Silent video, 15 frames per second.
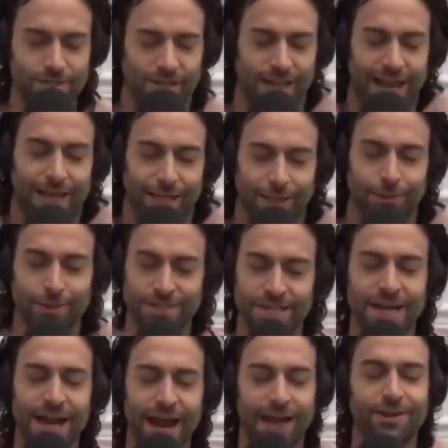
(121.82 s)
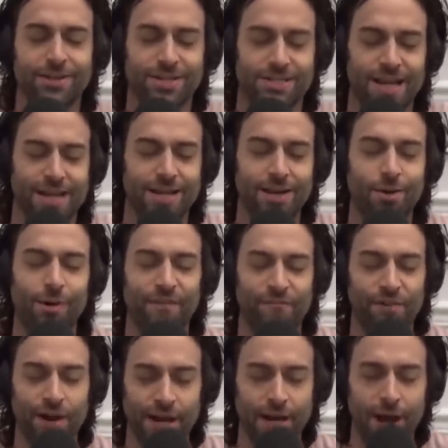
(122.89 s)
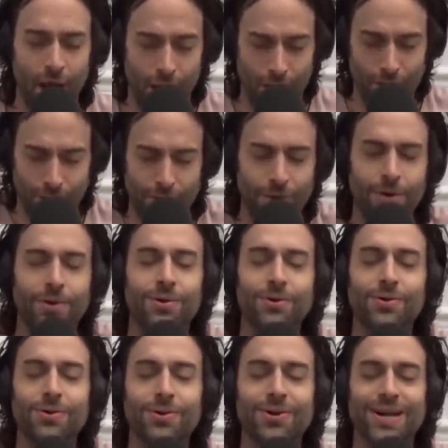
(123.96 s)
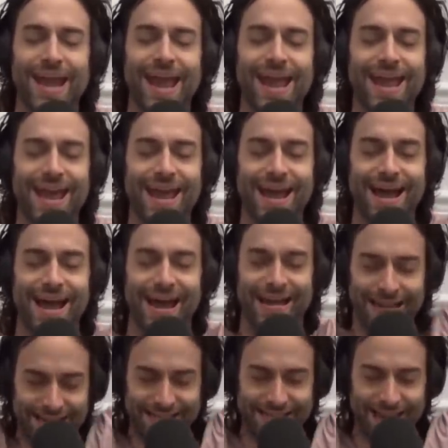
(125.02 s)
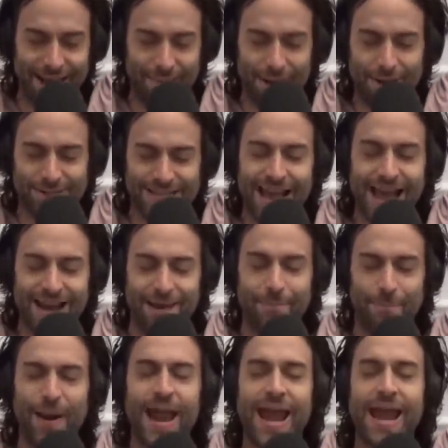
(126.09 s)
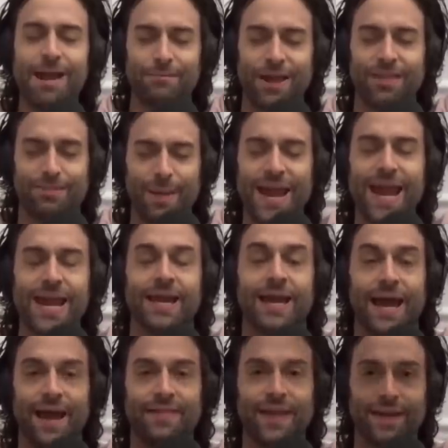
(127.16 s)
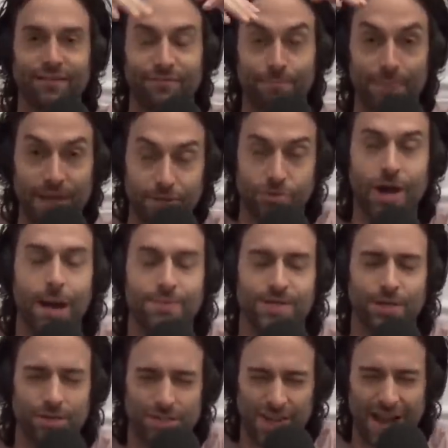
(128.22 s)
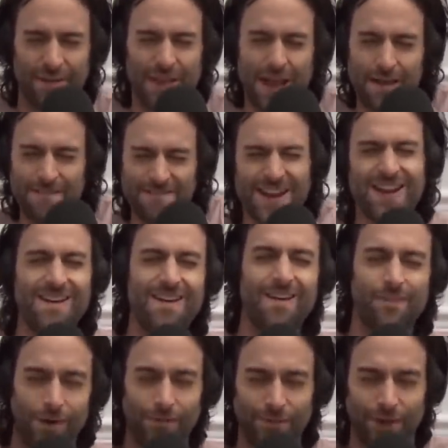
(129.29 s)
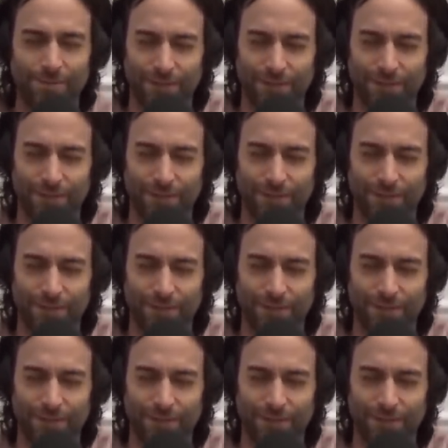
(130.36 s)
you just let loose and you're just like, you know what, fucking, ooh yeah, come on, celebrate with me. And then the beat drops and you're just like, and